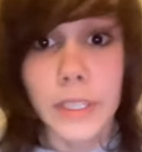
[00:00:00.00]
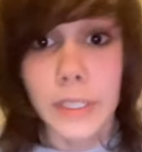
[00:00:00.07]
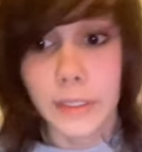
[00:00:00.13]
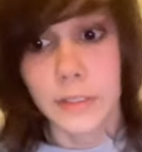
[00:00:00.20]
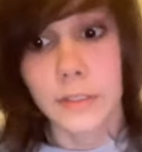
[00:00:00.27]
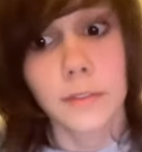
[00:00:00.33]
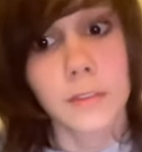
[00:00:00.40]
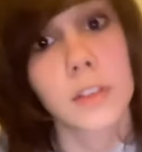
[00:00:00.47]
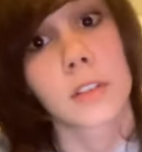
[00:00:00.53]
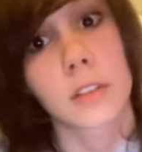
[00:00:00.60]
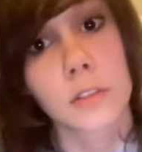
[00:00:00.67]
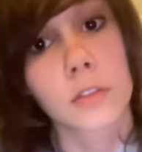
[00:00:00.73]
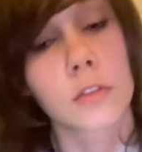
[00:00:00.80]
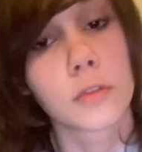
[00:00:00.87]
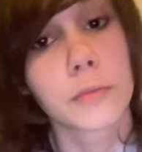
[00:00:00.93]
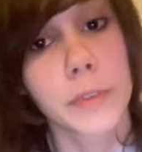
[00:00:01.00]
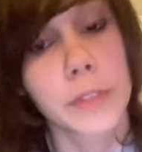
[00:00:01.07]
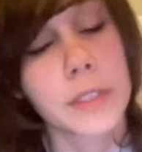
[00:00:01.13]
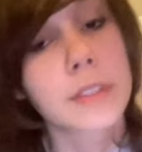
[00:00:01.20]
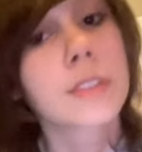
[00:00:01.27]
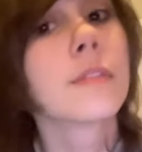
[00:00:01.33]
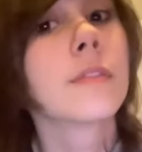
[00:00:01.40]
It's very groovy.
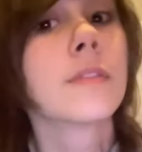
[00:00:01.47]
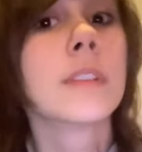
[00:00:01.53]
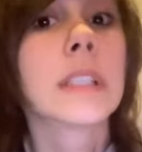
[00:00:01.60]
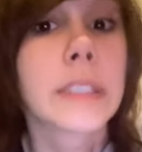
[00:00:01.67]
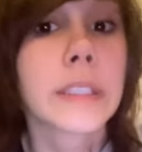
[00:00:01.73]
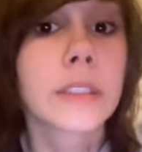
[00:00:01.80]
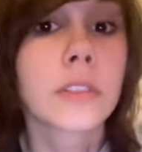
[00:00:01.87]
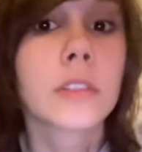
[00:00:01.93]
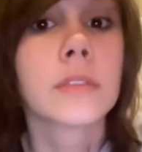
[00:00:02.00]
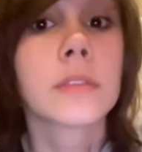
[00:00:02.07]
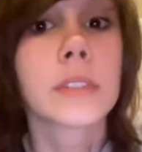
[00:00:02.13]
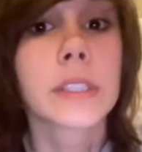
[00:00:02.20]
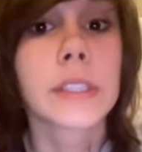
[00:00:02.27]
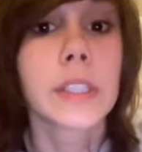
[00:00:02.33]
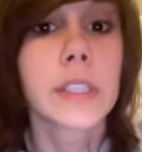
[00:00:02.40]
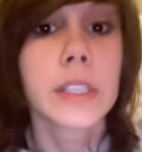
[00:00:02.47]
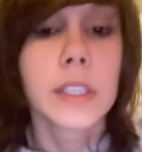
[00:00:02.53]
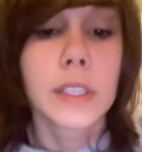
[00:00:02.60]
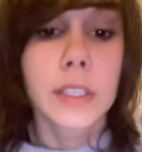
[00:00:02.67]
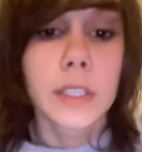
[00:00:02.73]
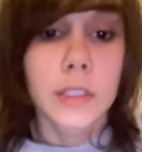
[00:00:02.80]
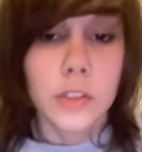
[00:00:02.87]
It's a very groovy
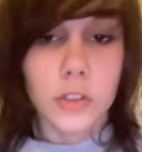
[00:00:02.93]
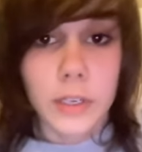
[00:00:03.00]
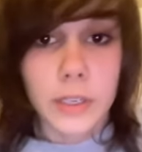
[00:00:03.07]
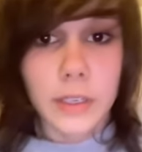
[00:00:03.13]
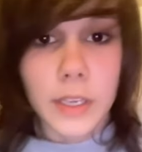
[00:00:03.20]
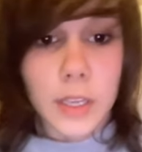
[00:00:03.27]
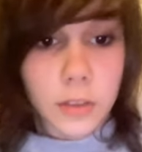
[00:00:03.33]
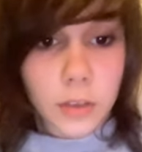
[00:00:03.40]
drink.